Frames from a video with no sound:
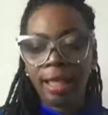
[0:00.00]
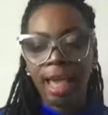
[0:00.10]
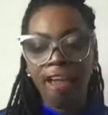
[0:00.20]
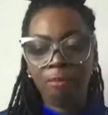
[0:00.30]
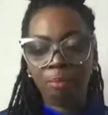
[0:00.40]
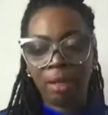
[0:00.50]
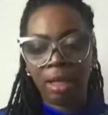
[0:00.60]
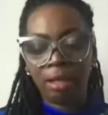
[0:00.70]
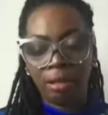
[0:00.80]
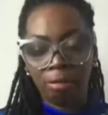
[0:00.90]
have
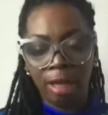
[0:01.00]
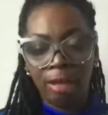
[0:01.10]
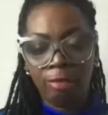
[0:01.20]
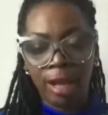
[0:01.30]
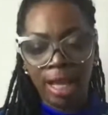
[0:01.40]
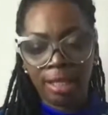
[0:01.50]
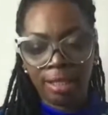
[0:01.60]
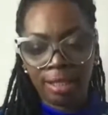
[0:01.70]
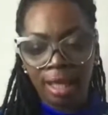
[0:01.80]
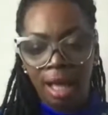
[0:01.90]
been
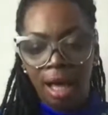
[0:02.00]
erased.